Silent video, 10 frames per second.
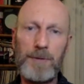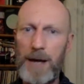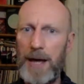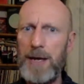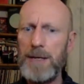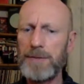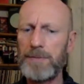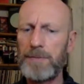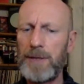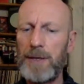You had.
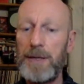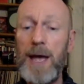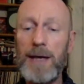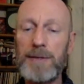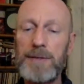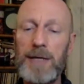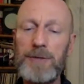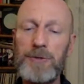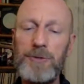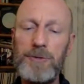Yes,
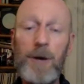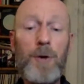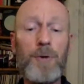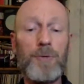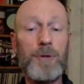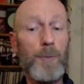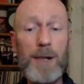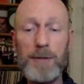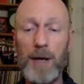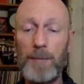thanks to you. Oh, you're
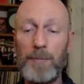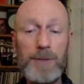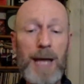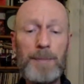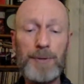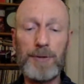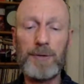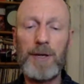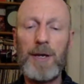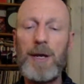welcome. What happened?